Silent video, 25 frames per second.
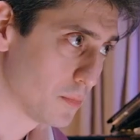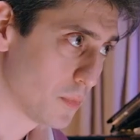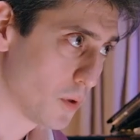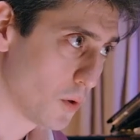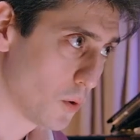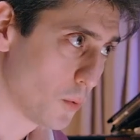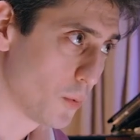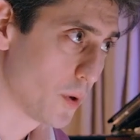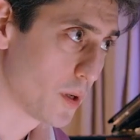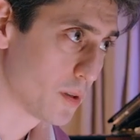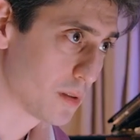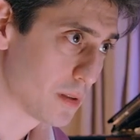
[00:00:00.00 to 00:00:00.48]

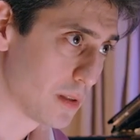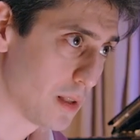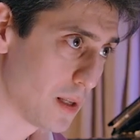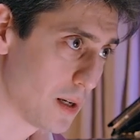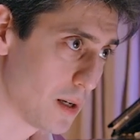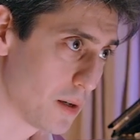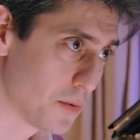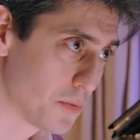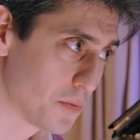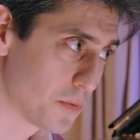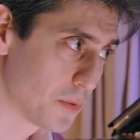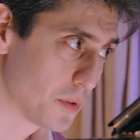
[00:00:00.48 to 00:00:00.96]
always
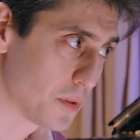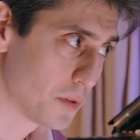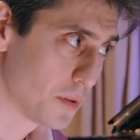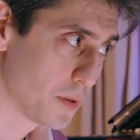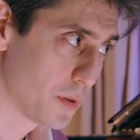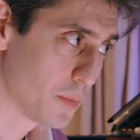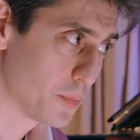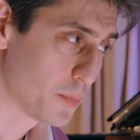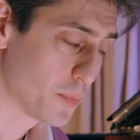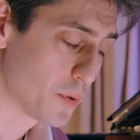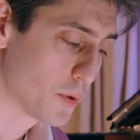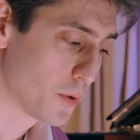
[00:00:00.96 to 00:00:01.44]
loved
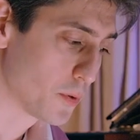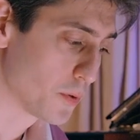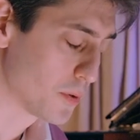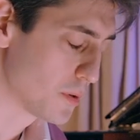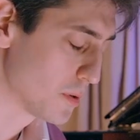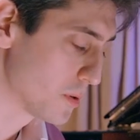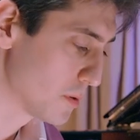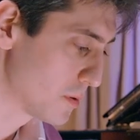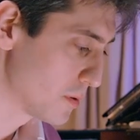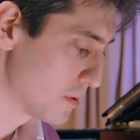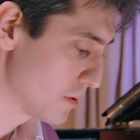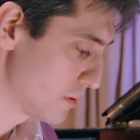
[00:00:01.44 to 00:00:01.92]
the
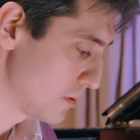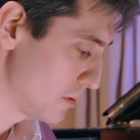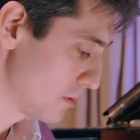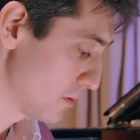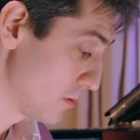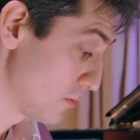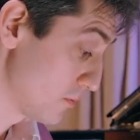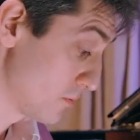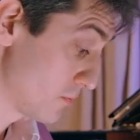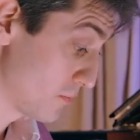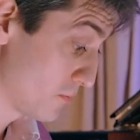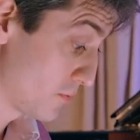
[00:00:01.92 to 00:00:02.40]
process
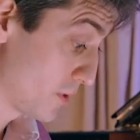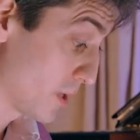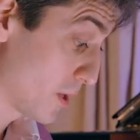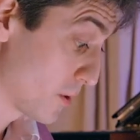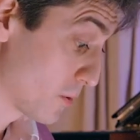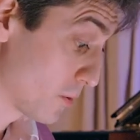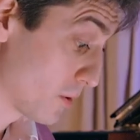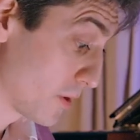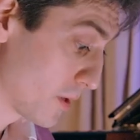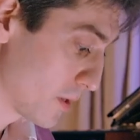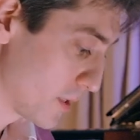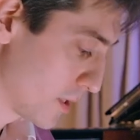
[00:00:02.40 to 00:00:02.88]
of
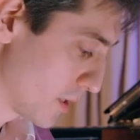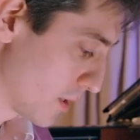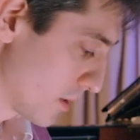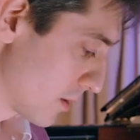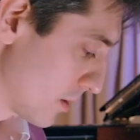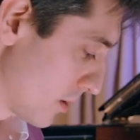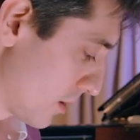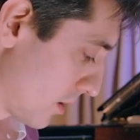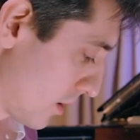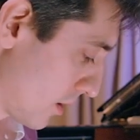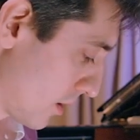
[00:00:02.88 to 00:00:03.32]
recording.